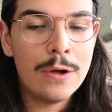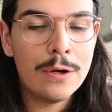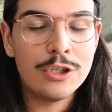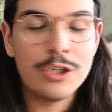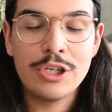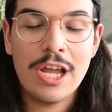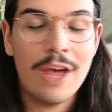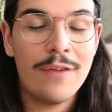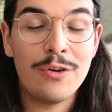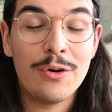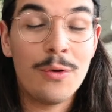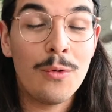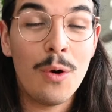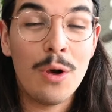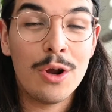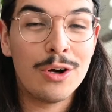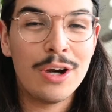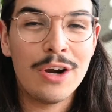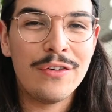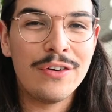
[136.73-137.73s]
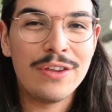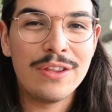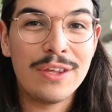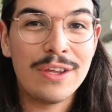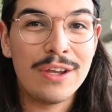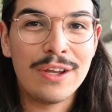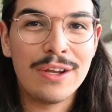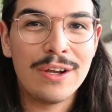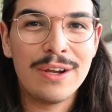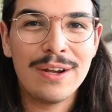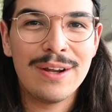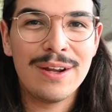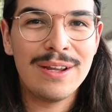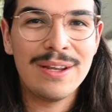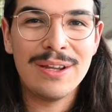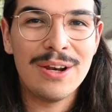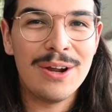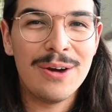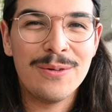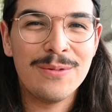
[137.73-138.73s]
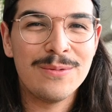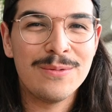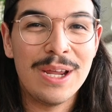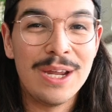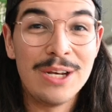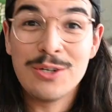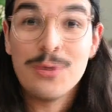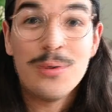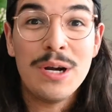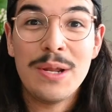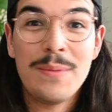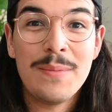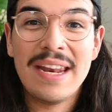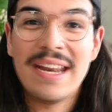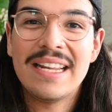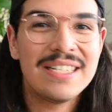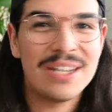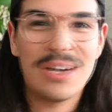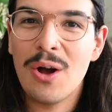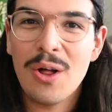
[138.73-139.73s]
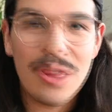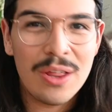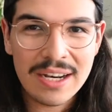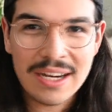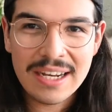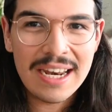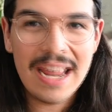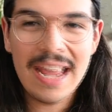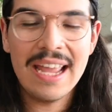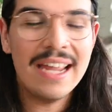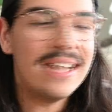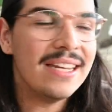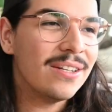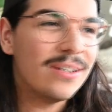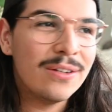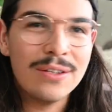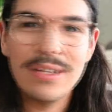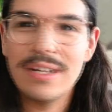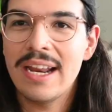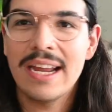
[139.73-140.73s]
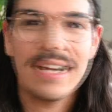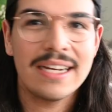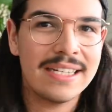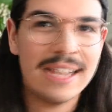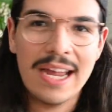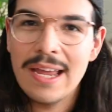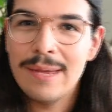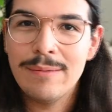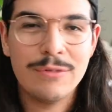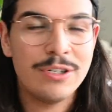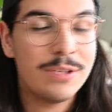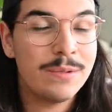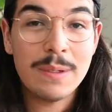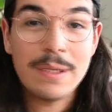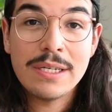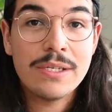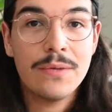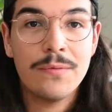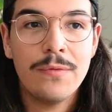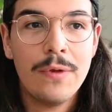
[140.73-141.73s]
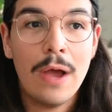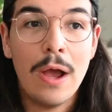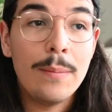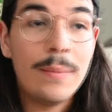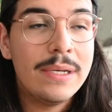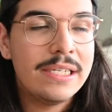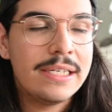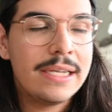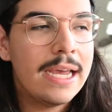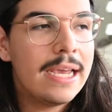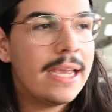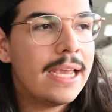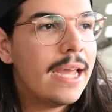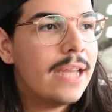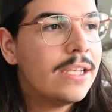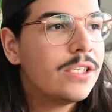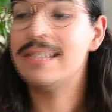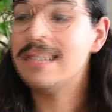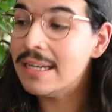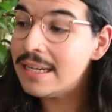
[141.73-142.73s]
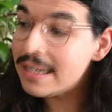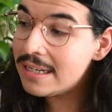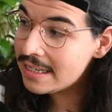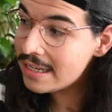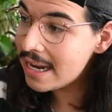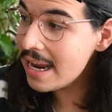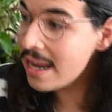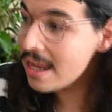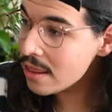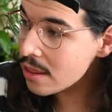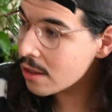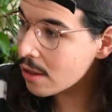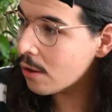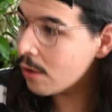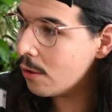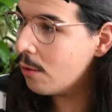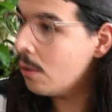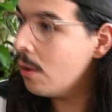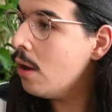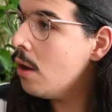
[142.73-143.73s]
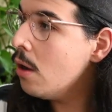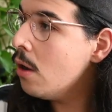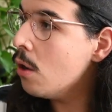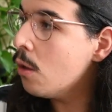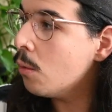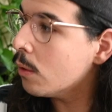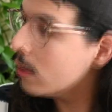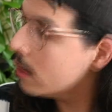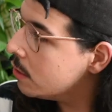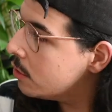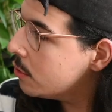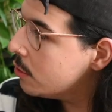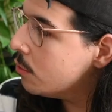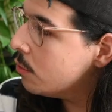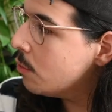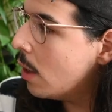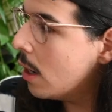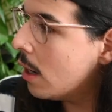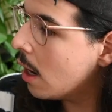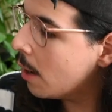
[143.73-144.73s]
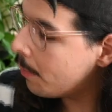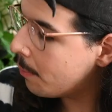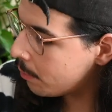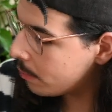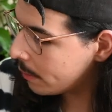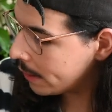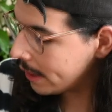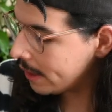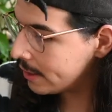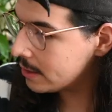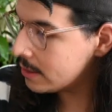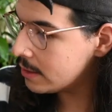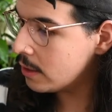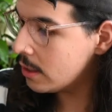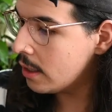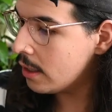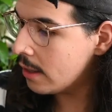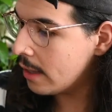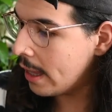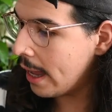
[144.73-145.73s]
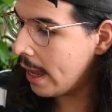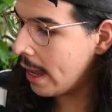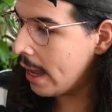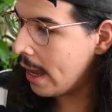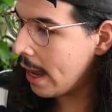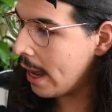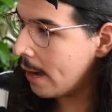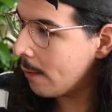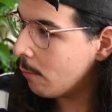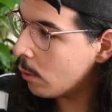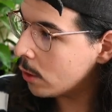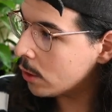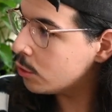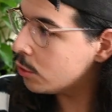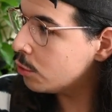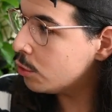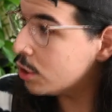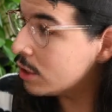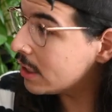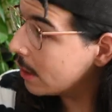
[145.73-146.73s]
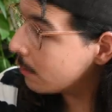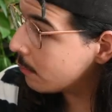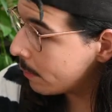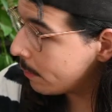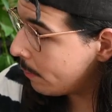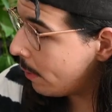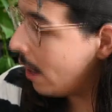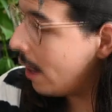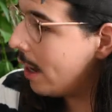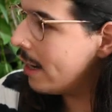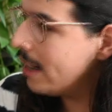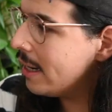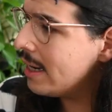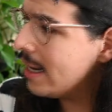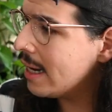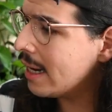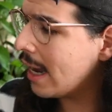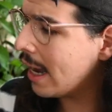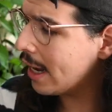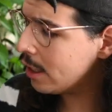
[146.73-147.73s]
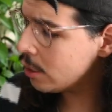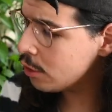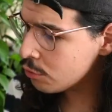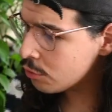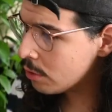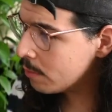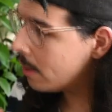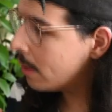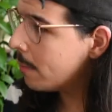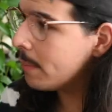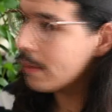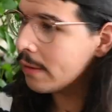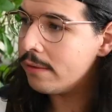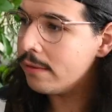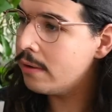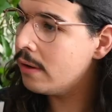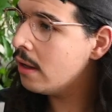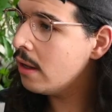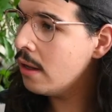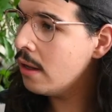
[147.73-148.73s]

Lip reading: just having to water everything, in 20 minutes and call it a day until the next time, just because of how busy I get. Today though, we're gonna do a couple plants that I want to just get repotted and kind of trim up and